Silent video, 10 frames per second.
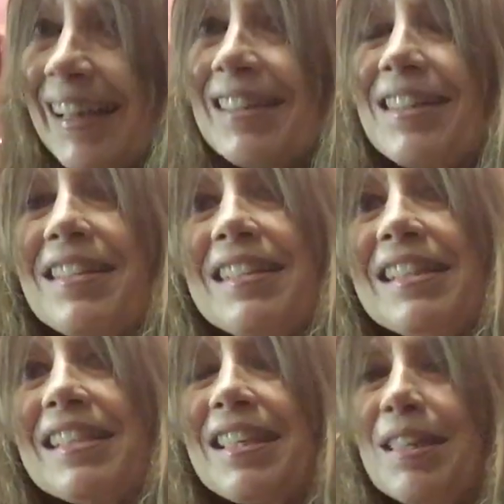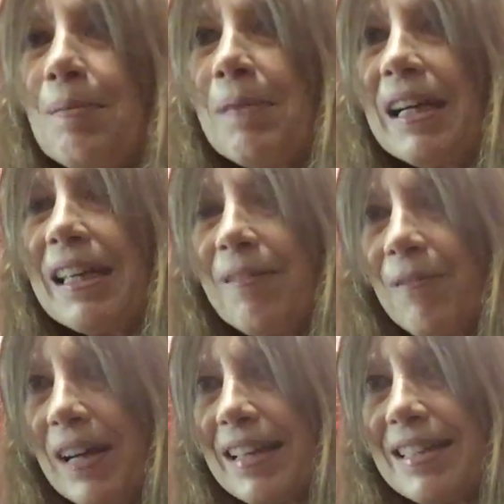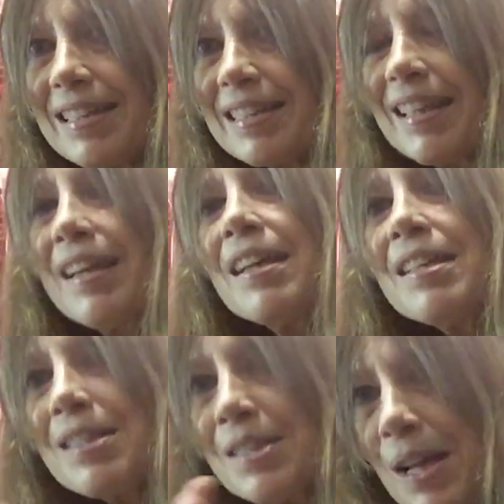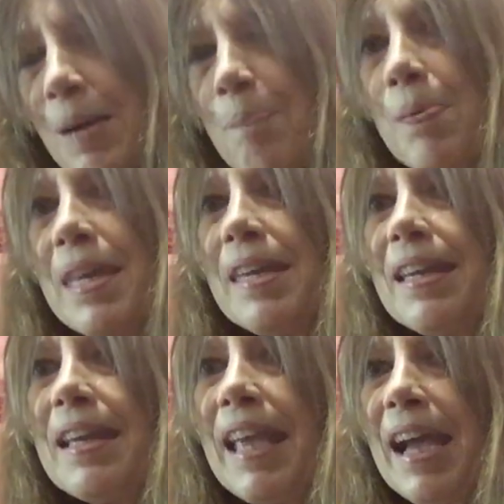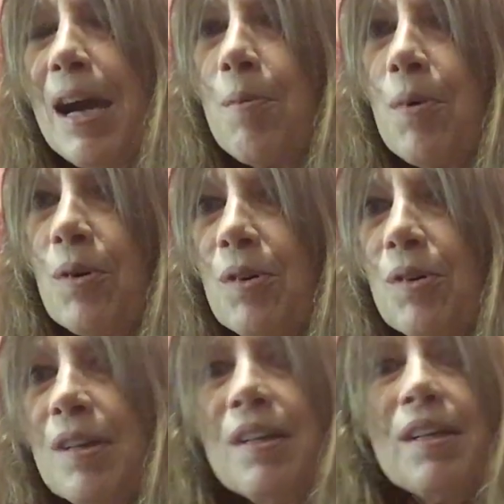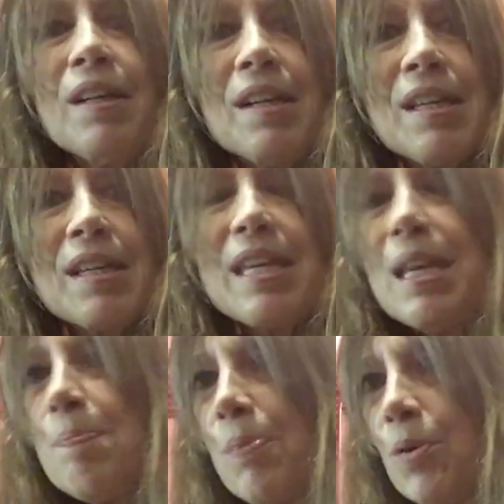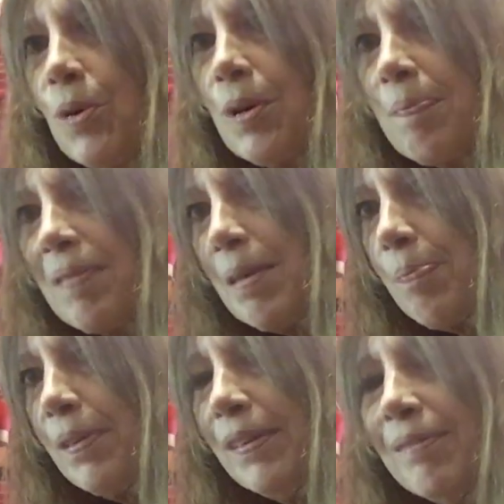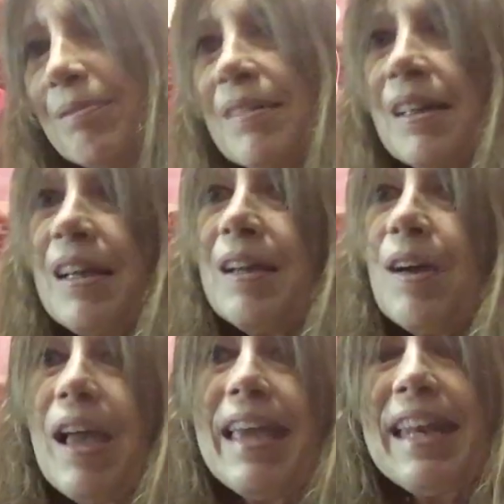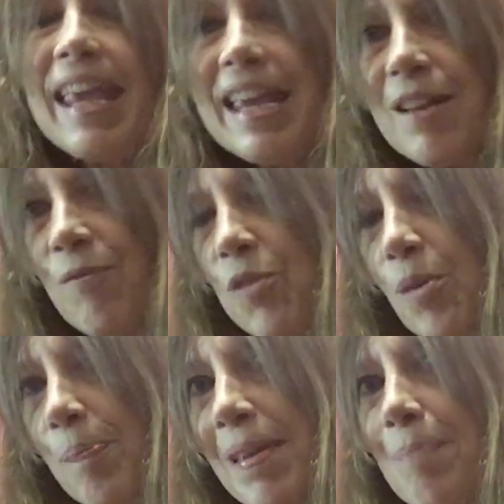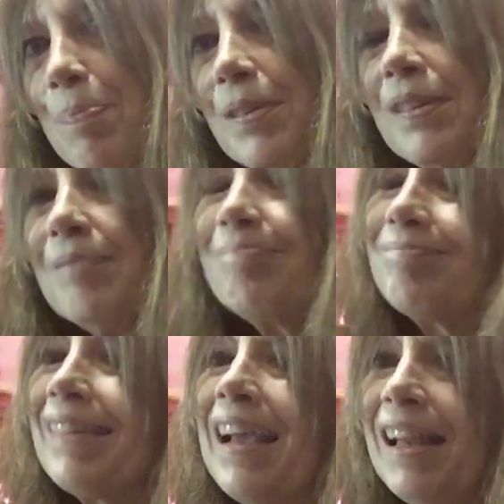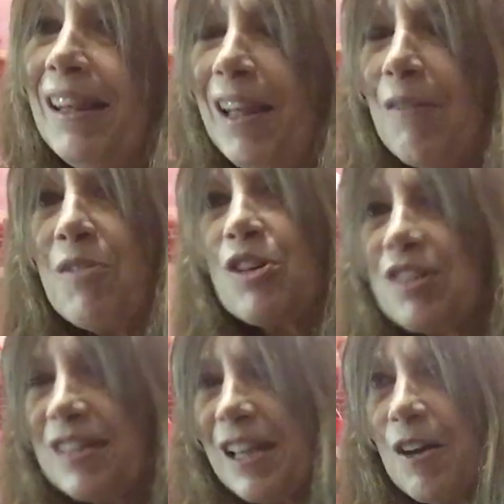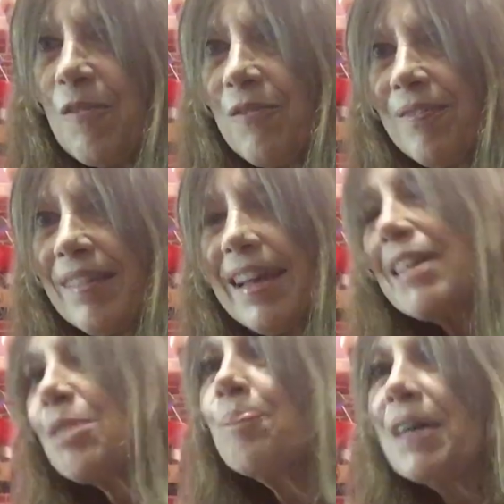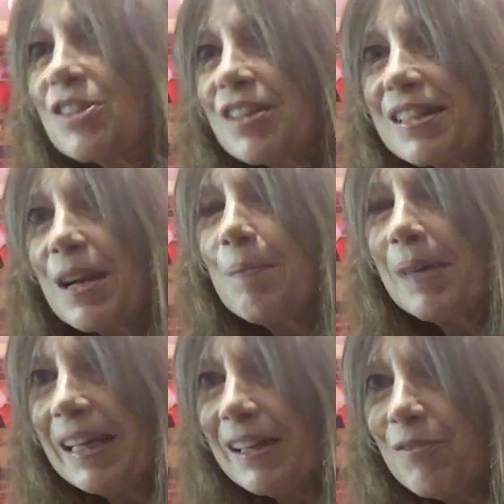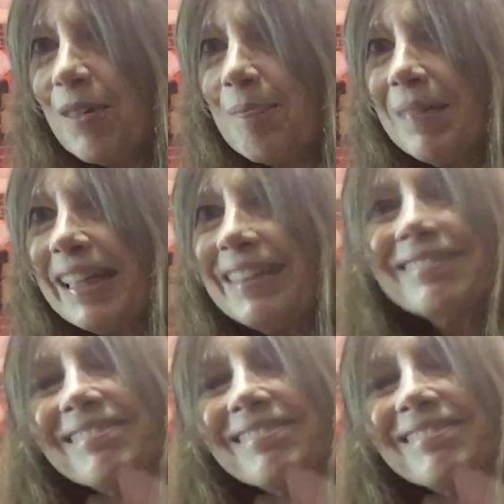just listen to my advice. Stop being coward keyboard people and hateful people. Love yourself as much as I'm in love with me.